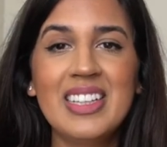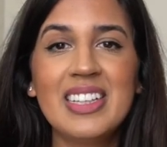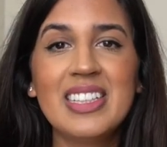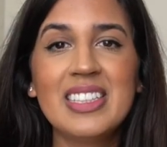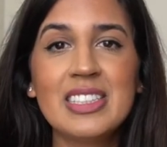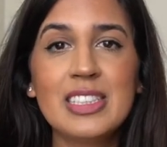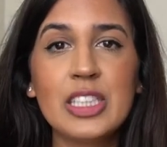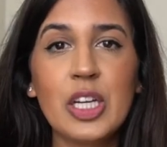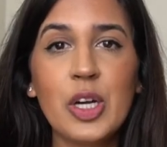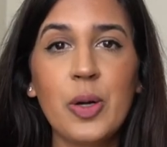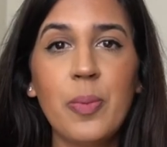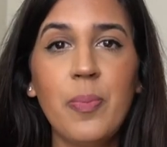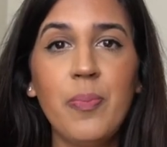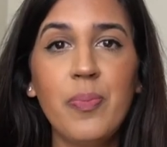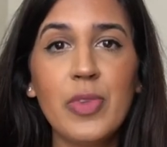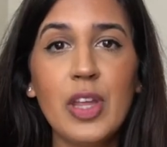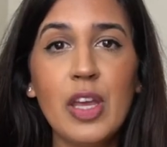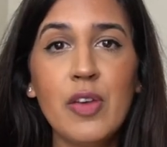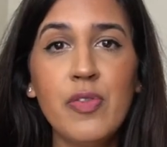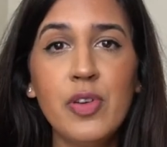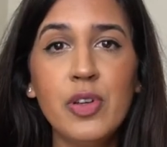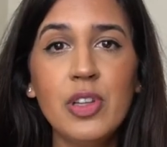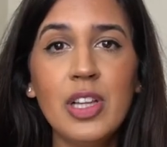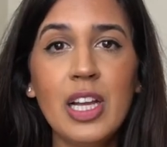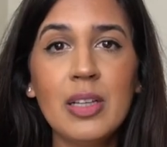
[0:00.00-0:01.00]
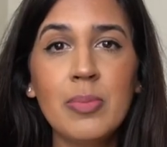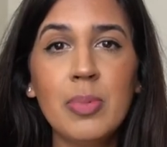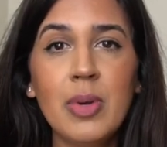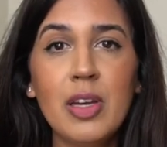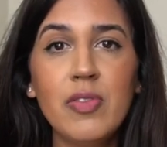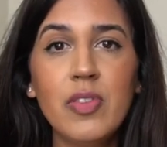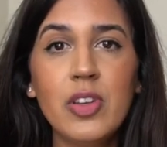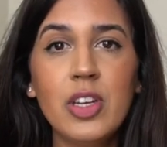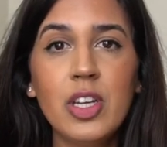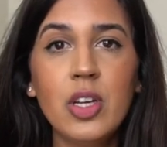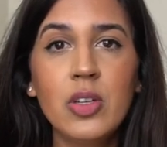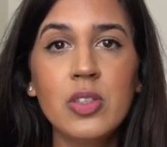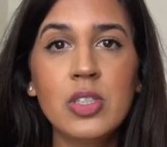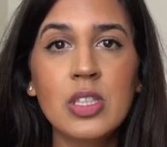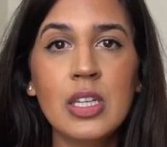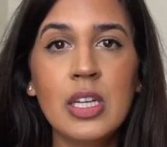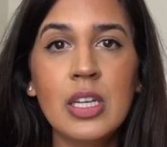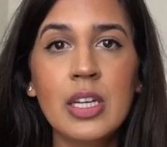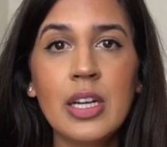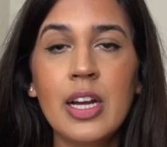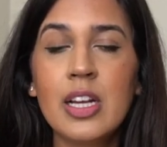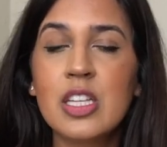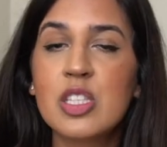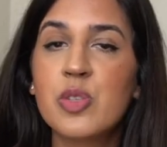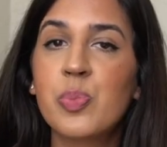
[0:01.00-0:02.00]
So if you liked my video
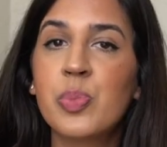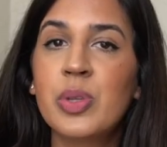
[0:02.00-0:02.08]
today, guys,